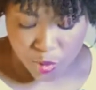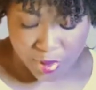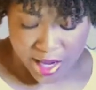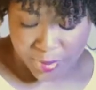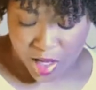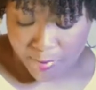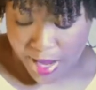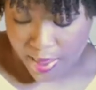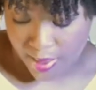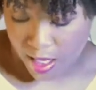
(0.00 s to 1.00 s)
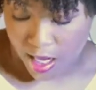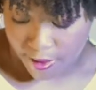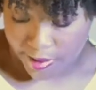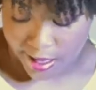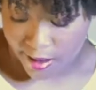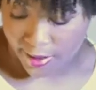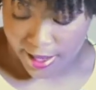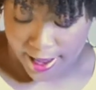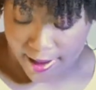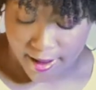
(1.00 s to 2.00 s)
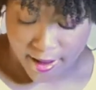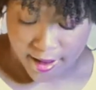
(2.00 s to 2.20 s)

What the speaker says: prep your bathing area, okay?